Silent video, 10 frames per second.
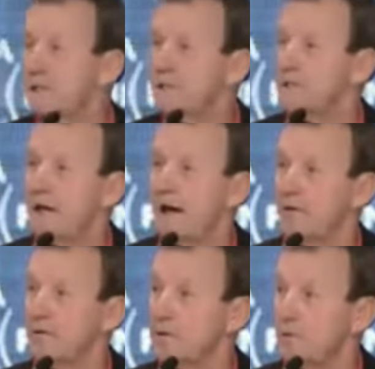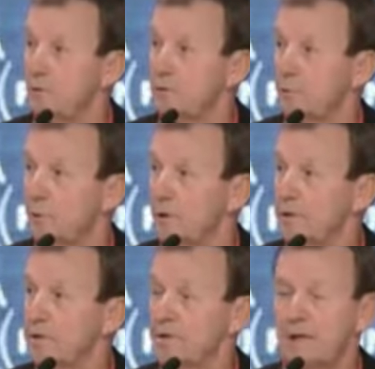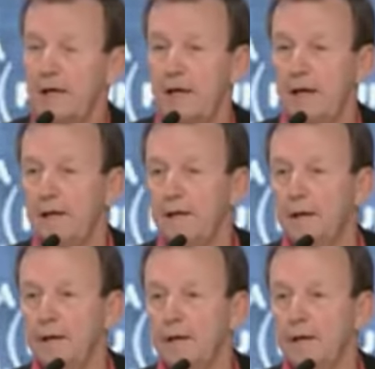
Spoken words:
is out of school sports, and